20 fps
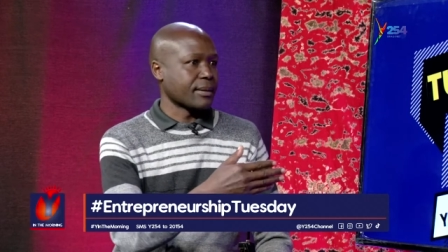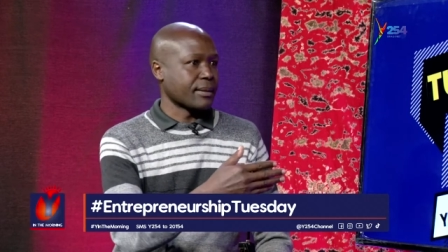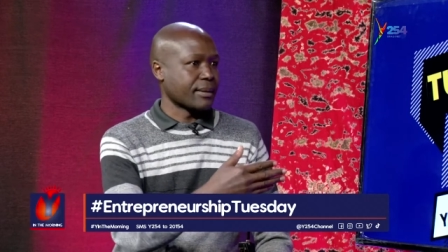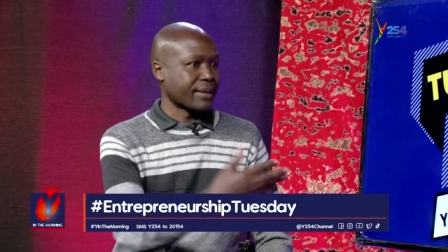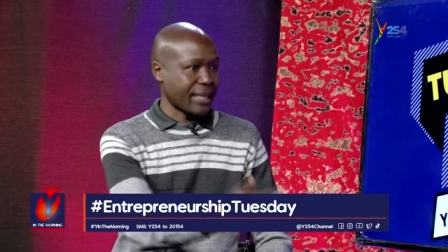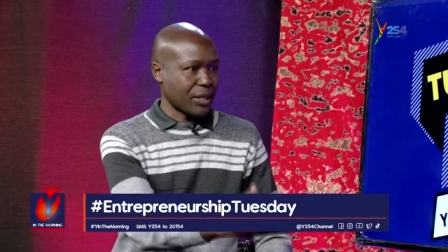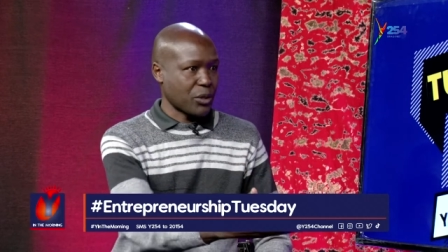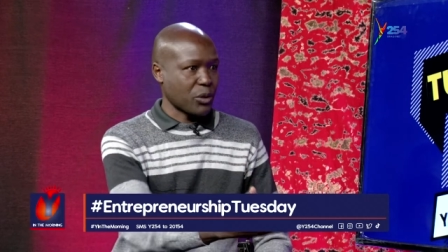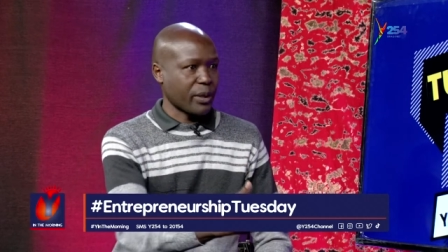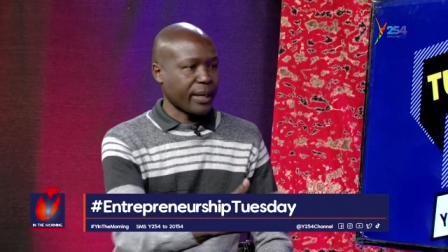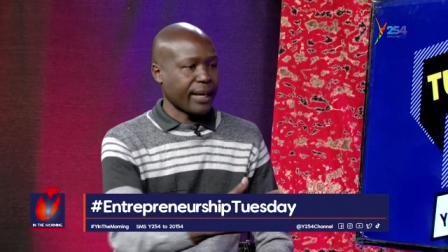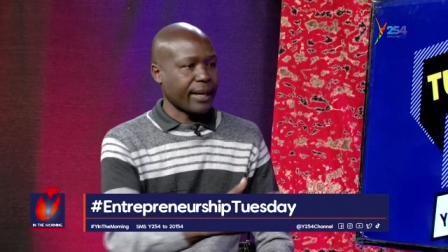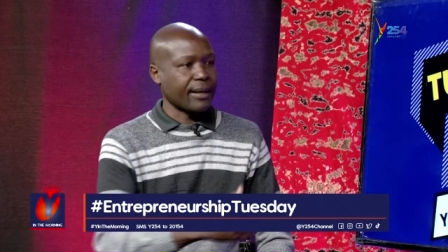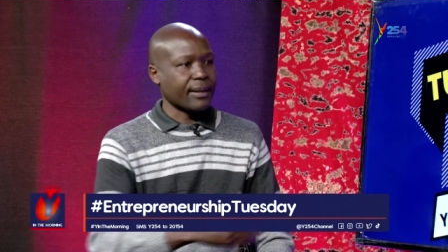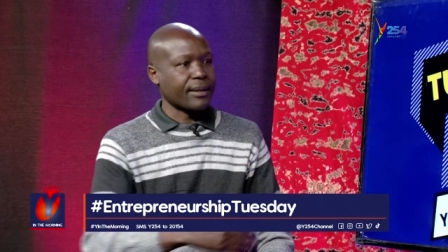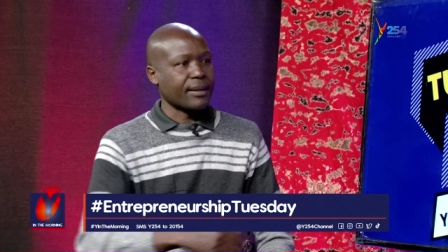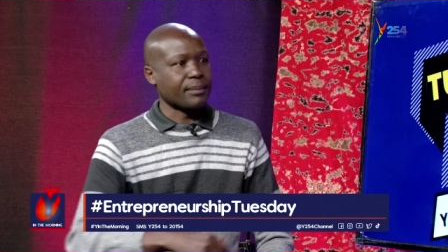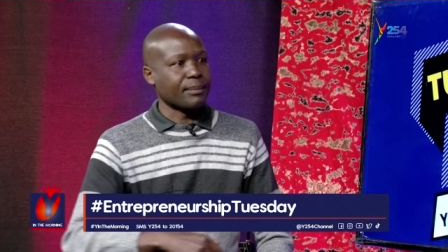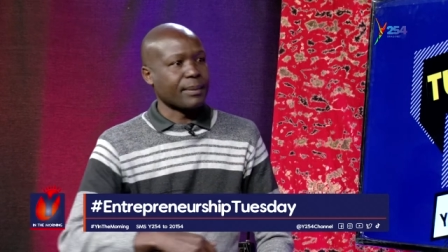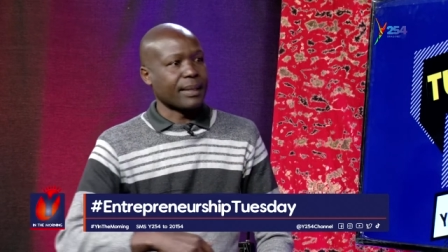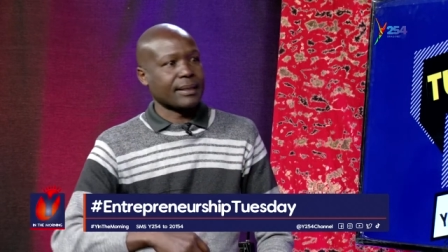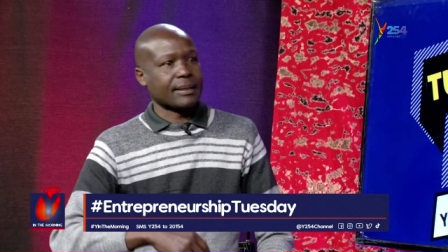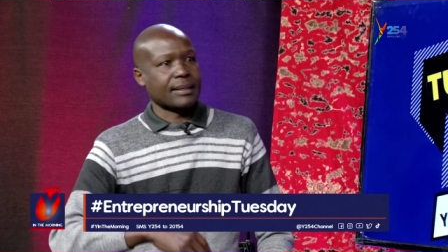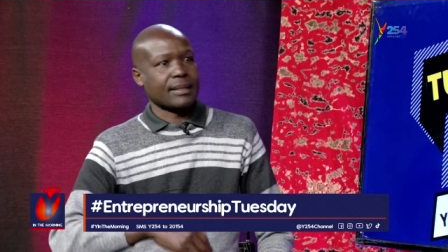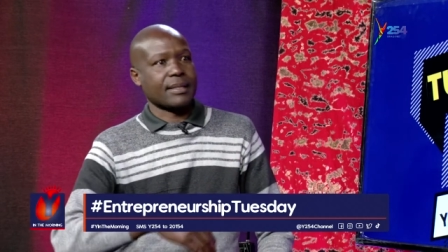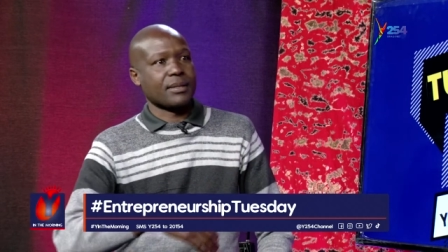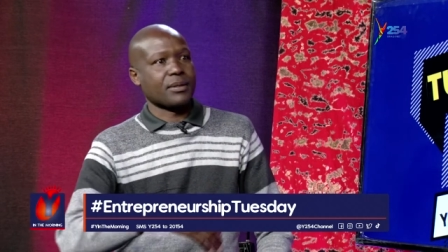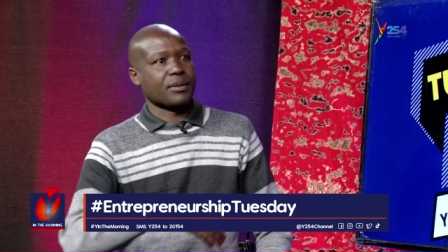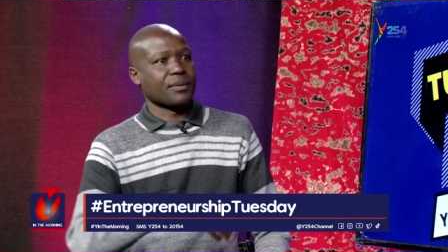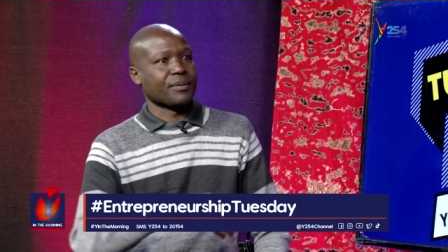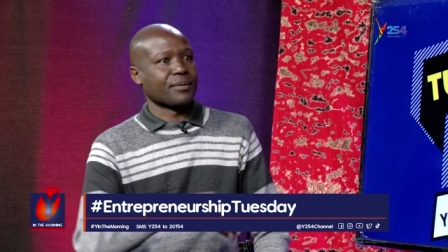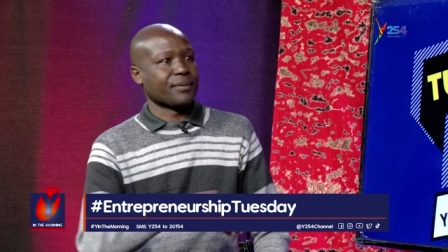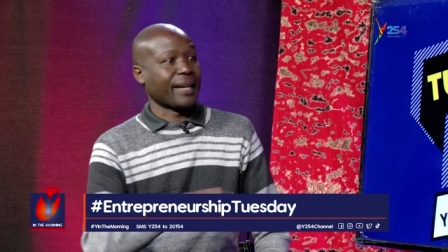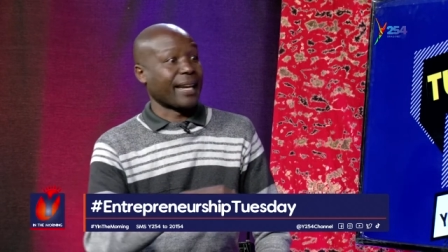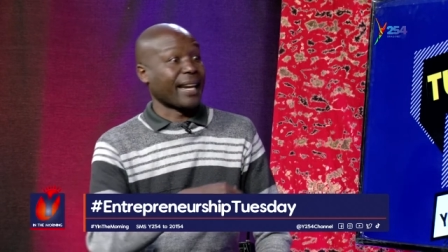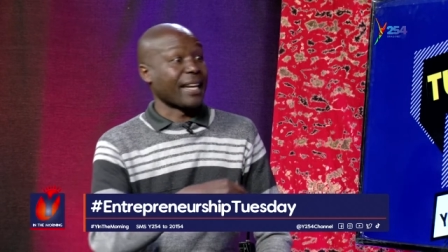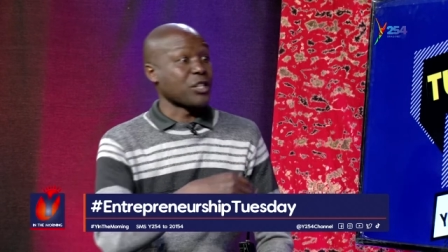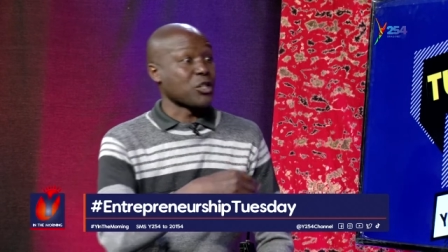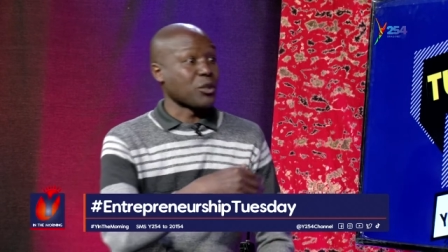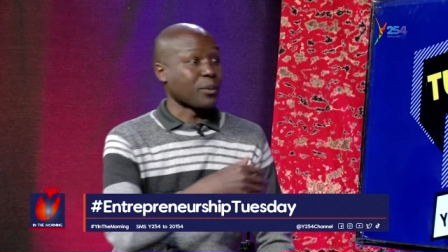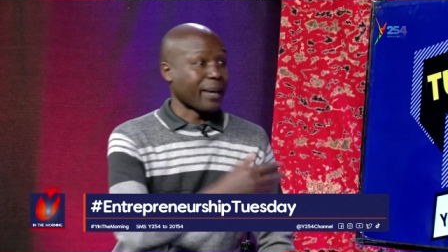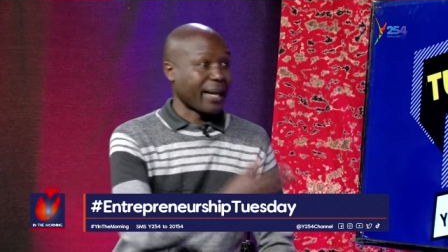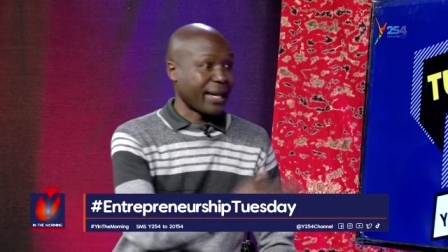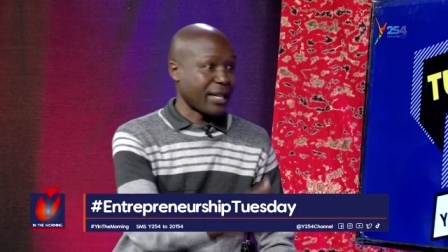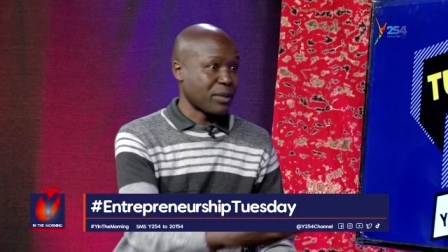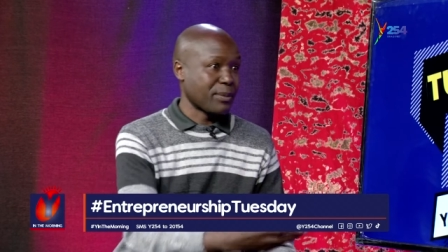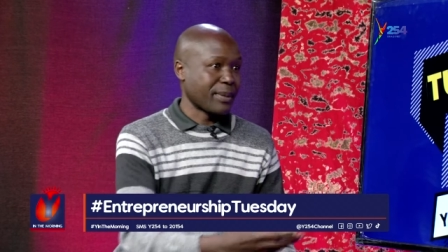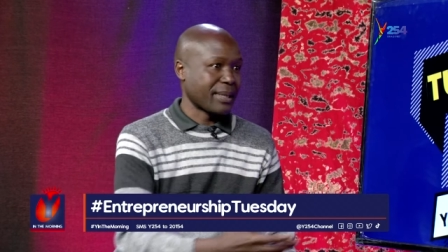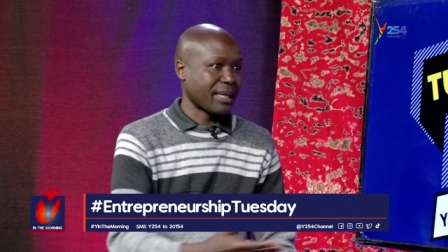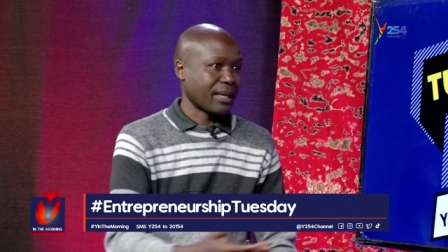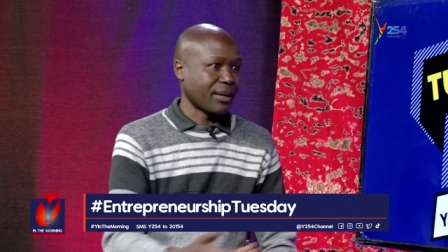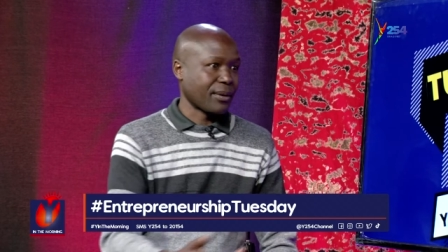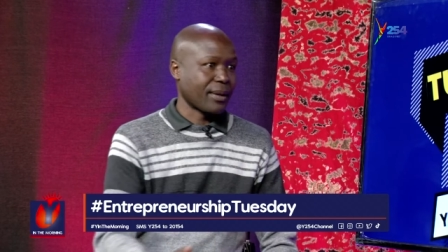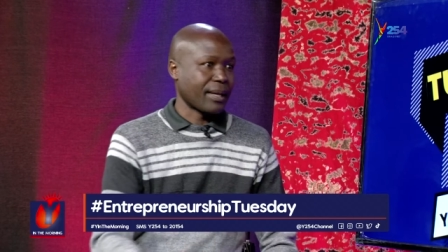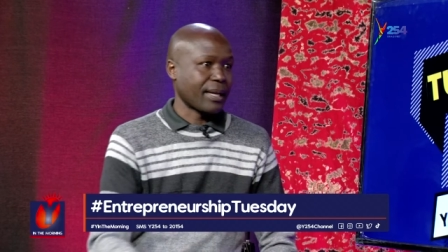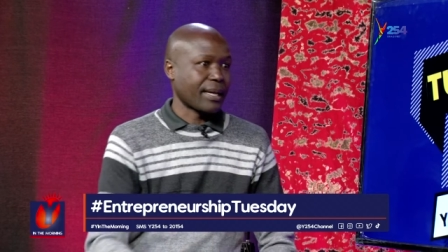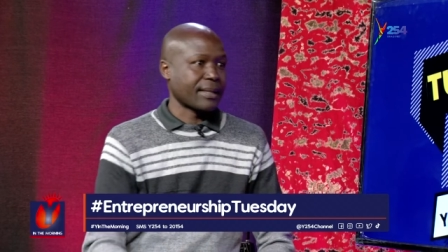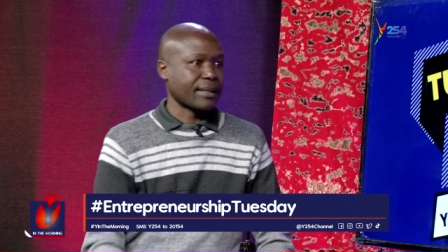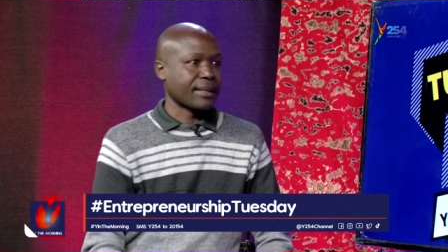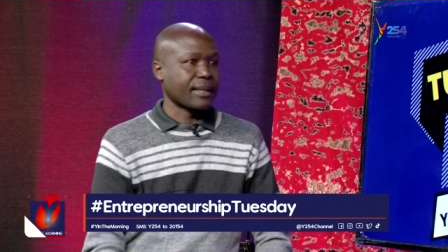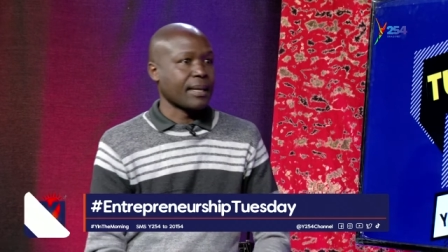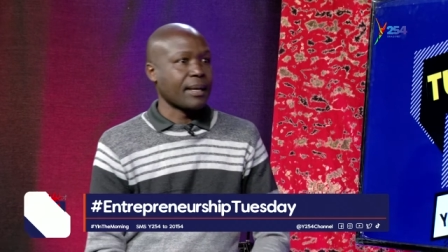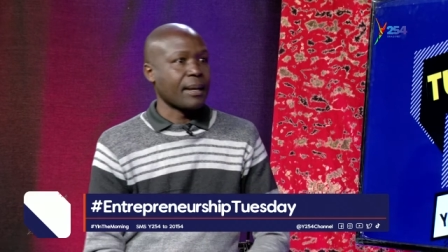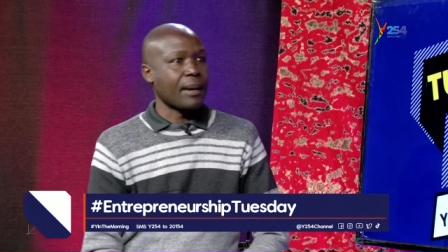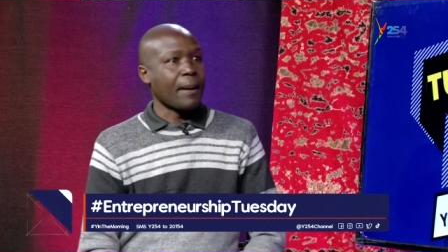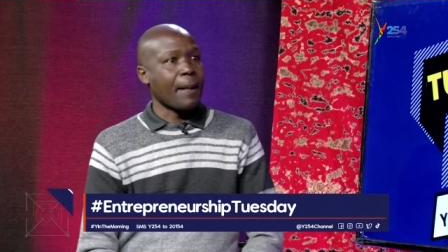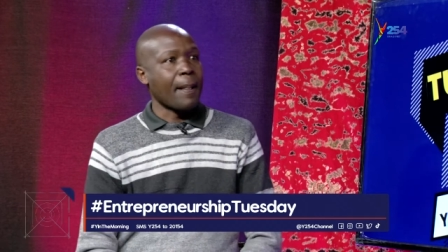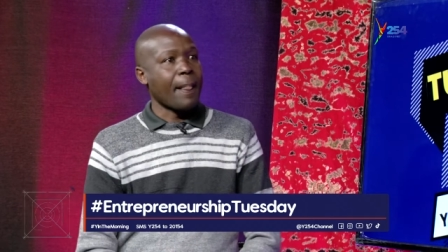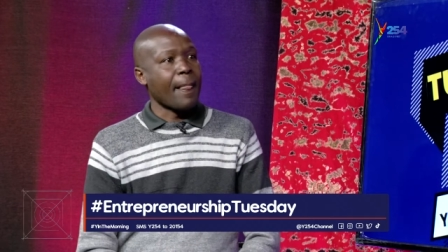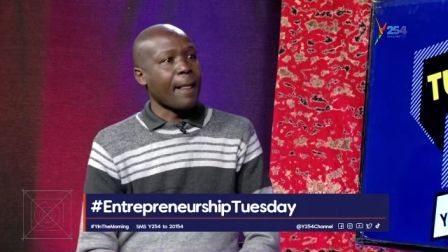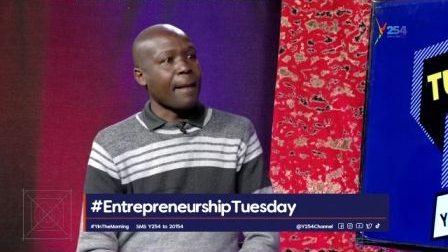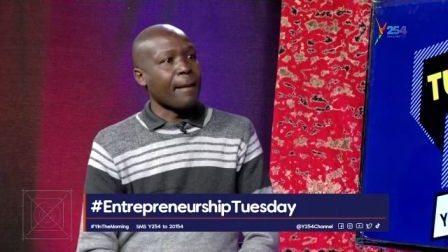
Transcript: sexual health, matters of financial management and all mm-hmm. that. Mm-hmm.